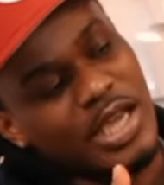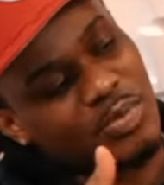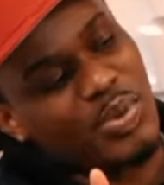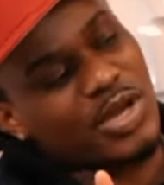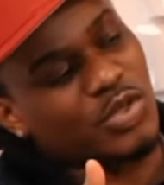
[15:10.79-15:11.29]
and
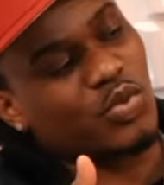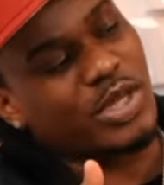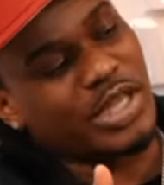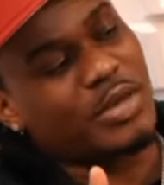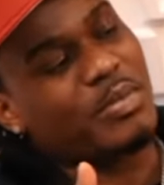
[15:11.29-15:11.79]
your parents
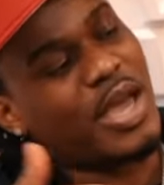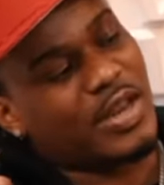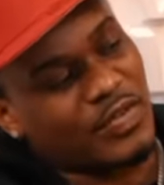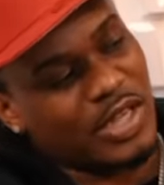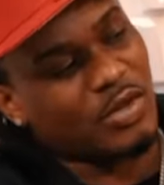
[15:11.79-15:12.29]
wouldn't get
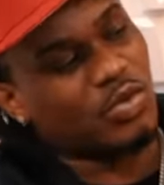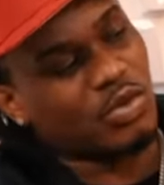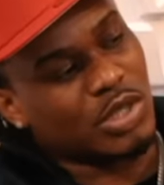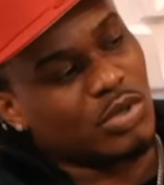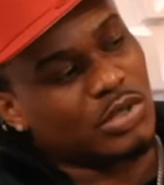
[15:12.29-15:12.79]
mad if they knew
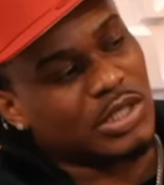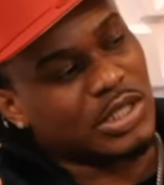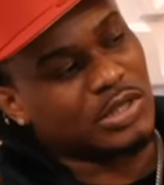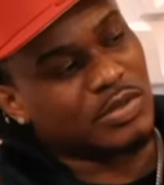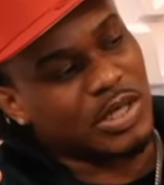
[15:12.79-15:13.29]
who the older
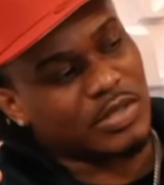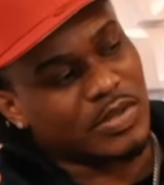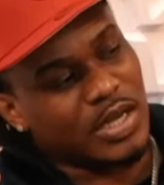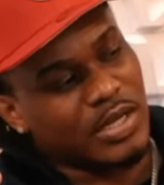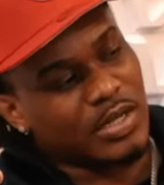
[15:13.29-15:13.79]
niggas was,
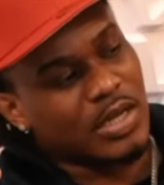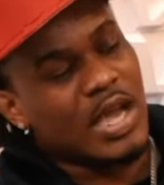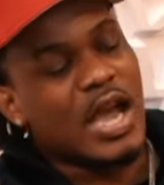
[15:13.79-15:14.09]
right? Yeah.